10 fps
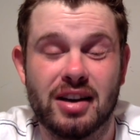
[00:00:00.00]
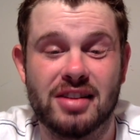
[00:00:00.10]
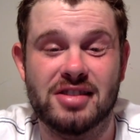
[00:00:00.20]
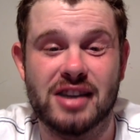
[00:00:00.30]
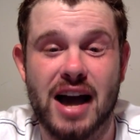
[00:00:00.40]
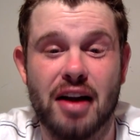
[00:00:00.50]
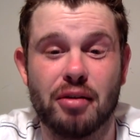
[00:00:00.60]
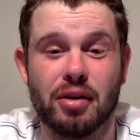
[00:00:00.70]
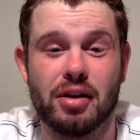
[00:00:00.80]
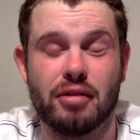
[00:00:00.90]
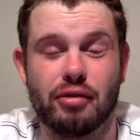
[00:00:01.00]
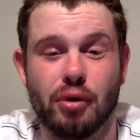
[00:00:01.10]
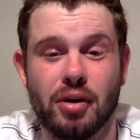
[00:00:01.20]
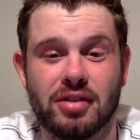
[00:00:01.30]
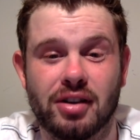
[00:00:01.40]
can Seattle really
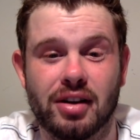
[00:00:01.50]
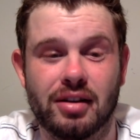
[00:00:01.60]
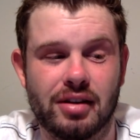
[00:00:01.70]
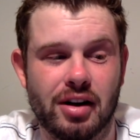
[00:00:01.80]
afford to,